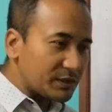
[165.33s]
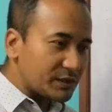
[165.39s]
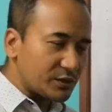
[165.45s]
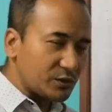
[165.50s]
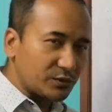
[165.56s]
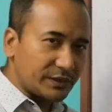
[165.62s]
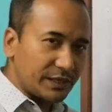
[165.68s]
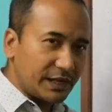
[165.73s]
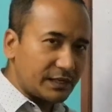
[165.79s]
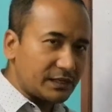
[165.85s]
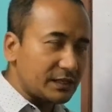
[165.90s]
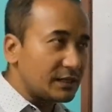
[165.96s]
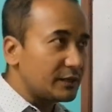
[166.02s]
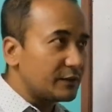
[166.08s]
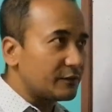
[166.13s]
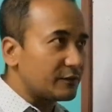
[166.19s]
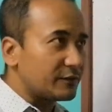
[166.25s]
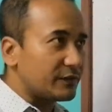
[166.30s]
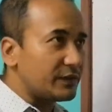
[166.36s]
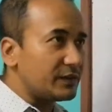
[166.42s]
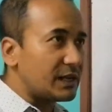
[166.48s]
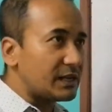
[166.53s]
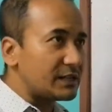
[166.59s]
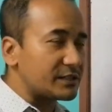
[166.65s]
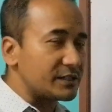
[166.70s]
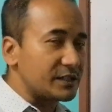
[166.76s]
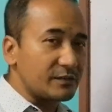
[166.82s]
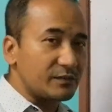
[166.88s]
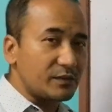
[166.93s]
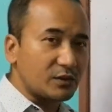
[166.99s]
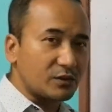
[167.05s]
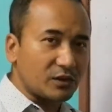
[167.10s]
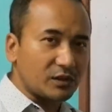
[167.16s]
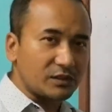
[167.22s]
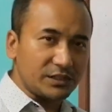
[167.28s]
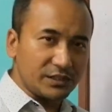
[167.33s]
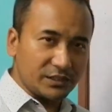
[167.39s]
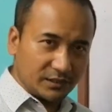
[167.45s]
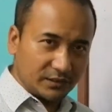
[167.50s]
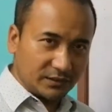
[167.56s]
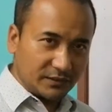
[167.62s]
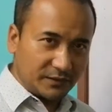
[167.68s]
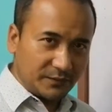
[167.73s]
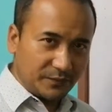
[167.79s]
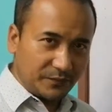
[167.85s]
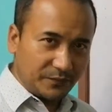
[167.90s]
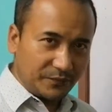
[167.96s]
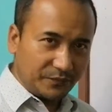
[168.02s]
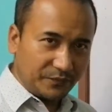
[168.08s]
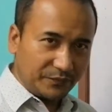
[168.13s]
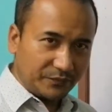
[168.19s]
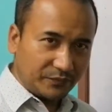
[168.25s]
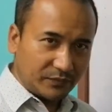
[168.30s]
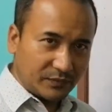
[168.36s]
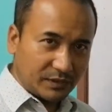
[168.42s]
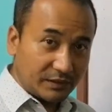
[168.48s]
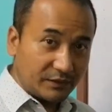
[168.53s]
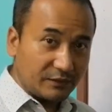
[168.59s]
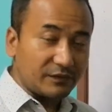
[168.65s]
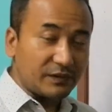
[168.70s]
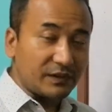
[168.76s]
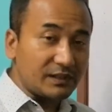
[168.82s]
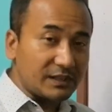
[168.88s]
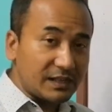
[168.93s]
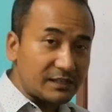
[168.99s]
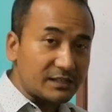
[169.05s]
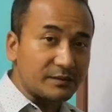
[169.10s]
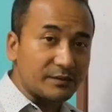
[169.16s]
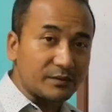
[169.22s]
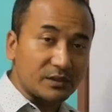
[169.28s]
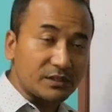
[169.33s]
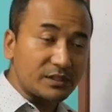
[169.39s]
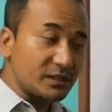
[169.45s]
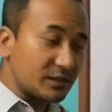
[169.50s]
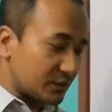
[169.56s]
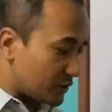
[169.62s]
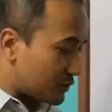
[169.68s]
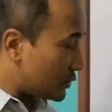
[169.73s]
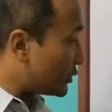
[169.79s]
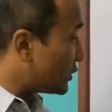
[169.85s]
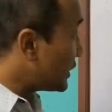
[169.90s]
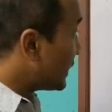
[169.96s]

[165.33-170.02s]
know that field lines never cross each other. Field lines never cross each other. So